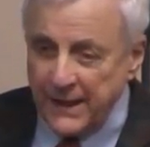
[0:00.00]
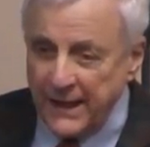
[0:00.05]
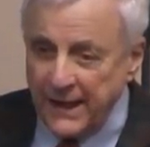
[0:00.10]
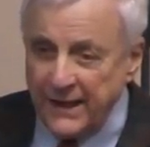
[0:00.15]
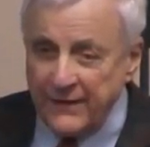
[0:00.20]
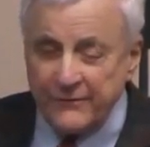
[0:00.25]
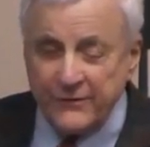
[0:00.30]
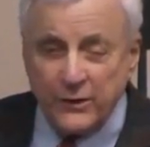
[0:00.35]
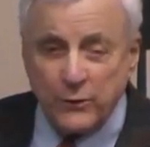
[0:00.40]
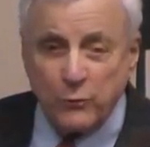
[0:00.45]

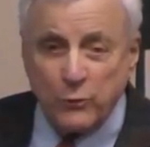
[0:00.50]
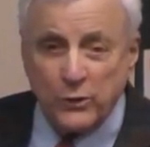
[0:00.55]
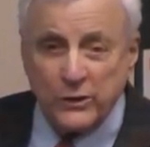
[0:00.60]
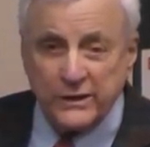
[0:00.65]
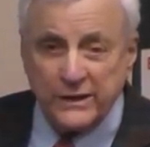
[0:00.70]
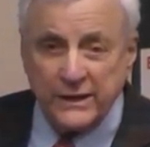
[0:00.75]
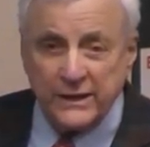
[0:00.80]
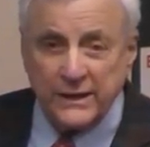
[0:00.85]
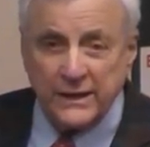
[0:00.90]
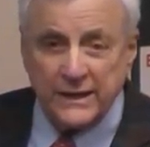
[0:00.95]
and they're
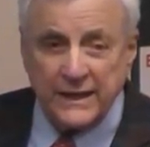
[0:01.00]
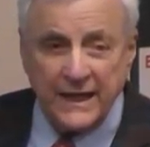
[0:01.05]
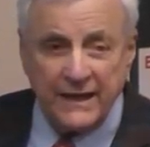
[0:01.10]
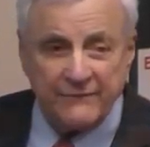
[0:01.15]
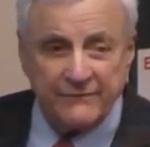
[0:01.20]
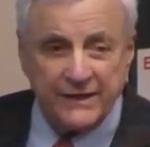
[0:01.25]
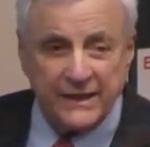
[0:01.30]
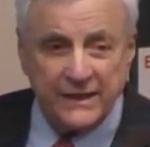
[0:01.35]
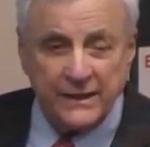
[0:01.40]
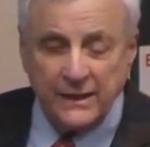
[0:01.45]
working on
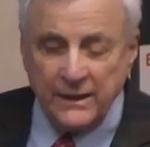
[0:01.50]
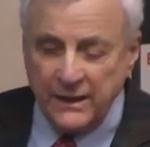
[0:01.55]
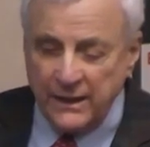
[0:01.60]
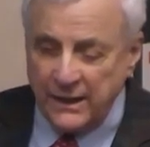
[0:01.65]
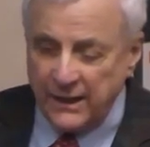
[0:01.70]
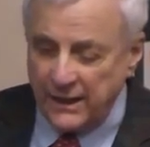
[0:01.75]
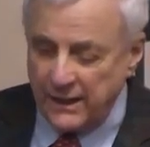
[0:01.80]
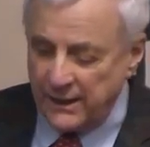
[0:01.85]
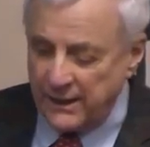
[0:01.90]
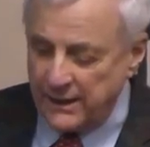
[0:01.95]
having
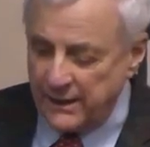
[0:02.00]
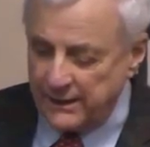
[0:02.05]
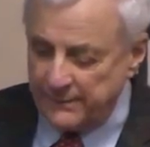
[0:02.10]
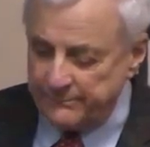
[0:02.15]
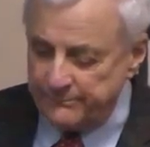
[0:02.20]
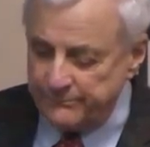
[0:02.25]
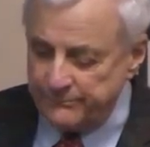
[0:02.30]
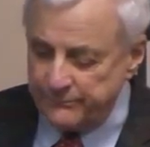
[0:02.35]
uh,